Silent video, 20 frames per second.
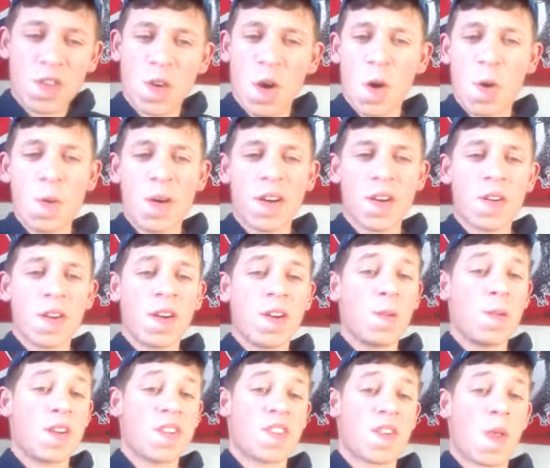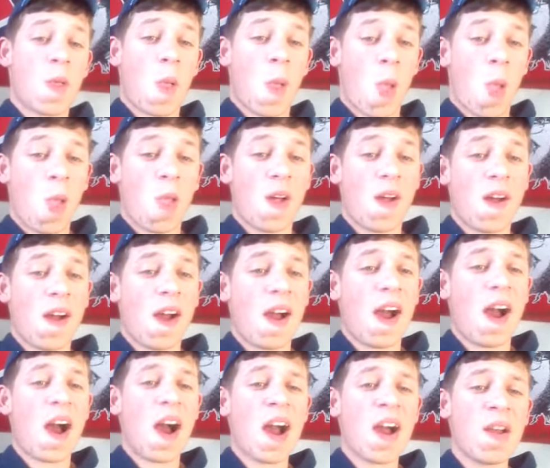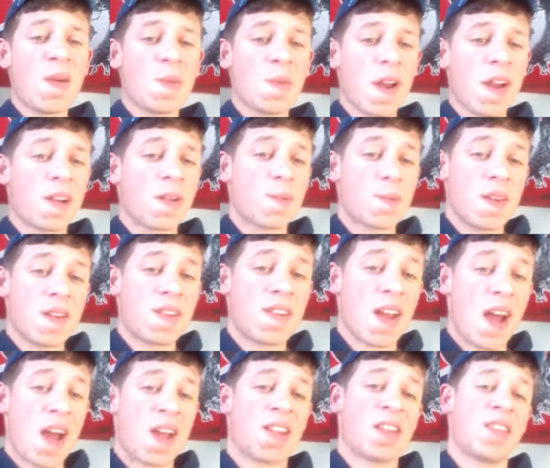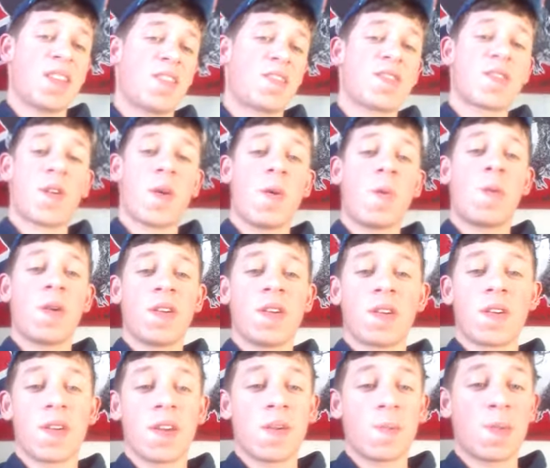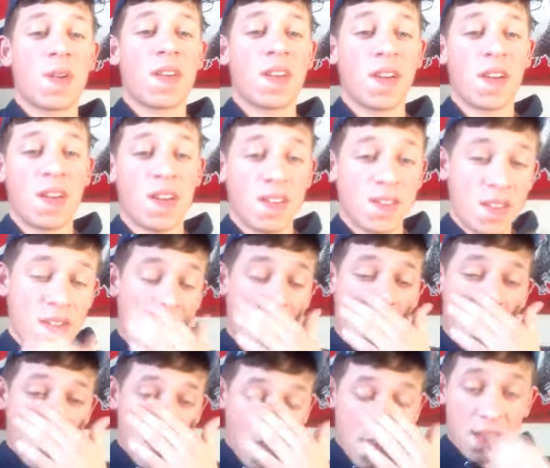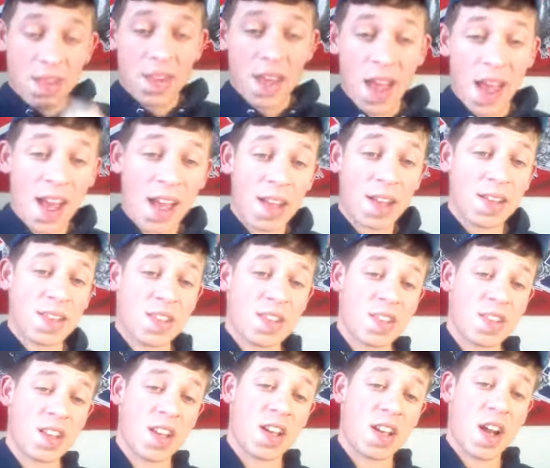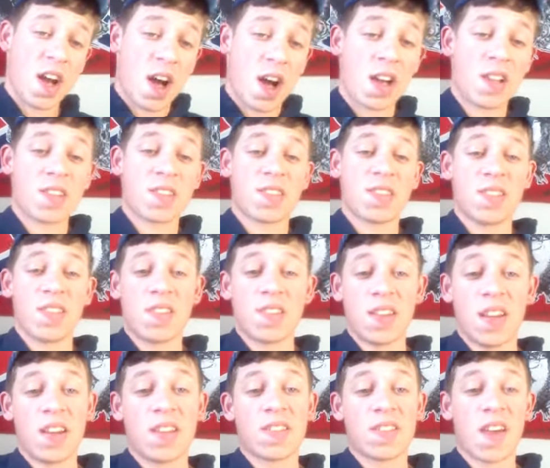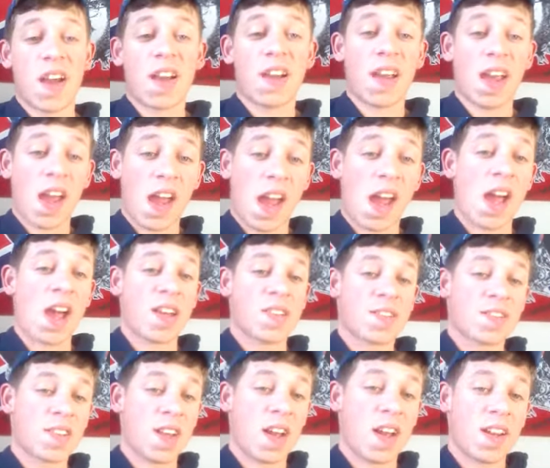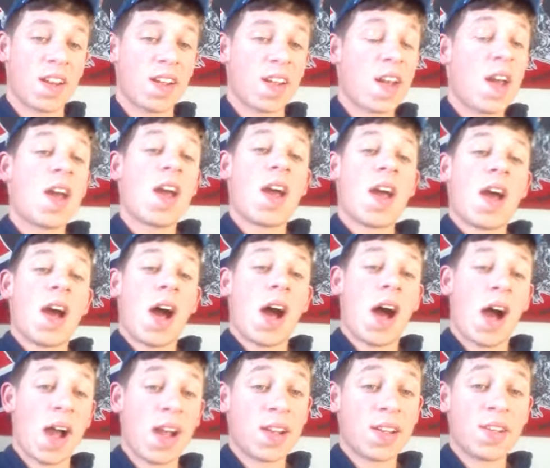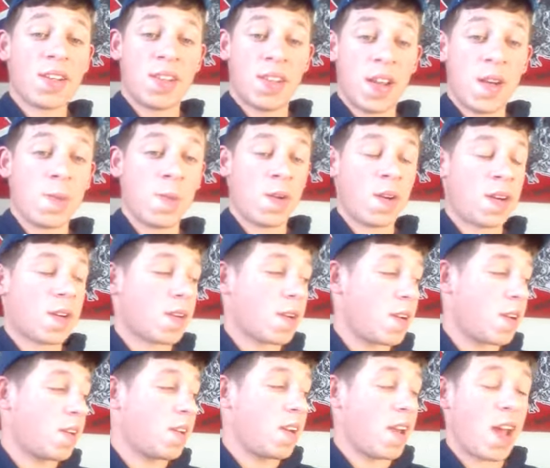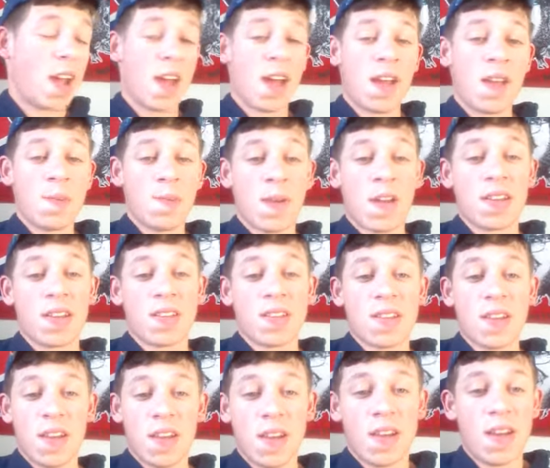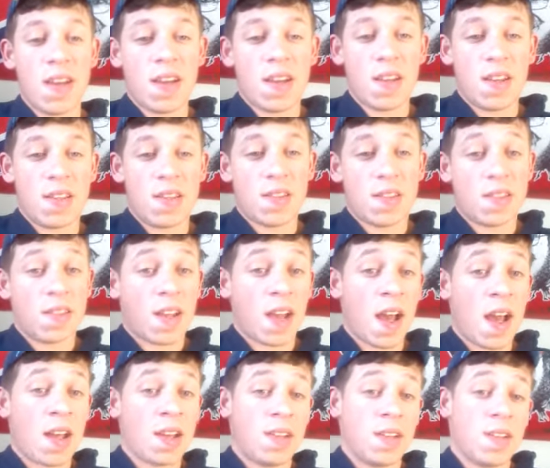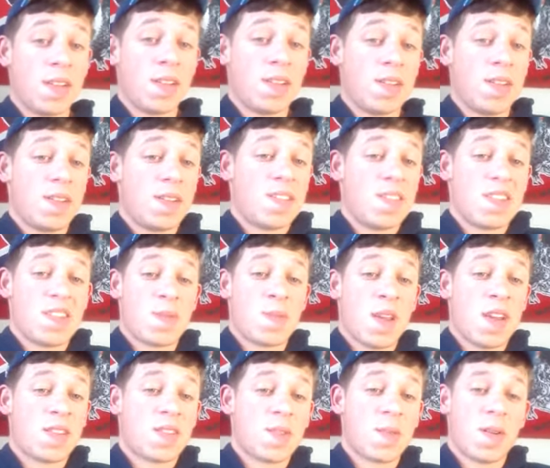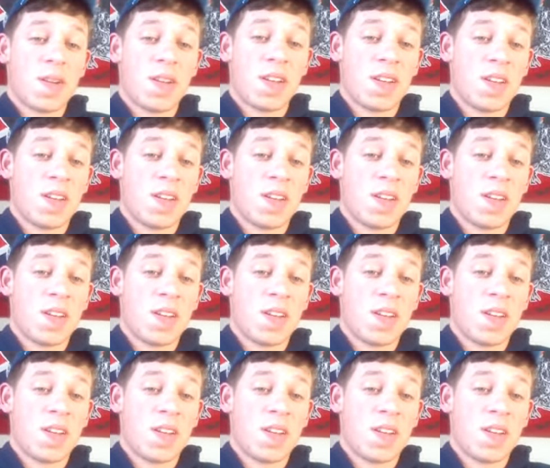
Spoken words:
Skull wintergreen, which I recommend not getting Skull wintergreen because that shit honestly tastes like ass. Like, I can dip wintergreen, yeah, it kind of, it just makes